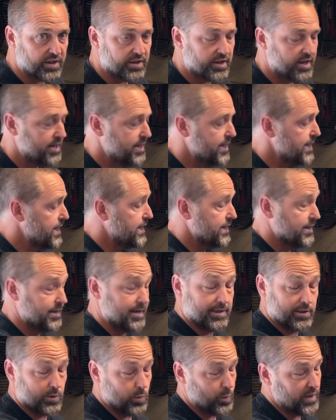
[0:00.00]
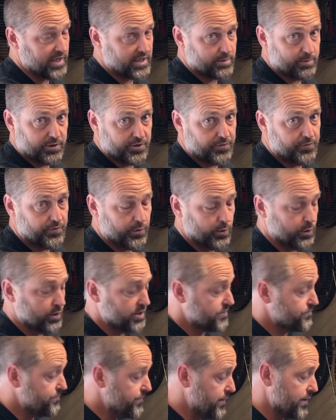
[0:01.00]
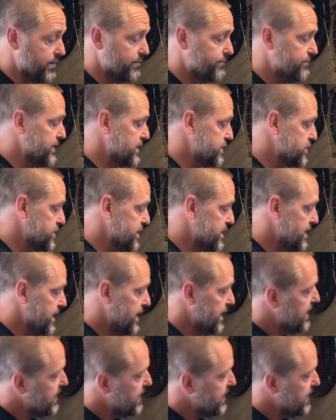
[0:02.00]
It doesn't waste much fuel. It's very efficient.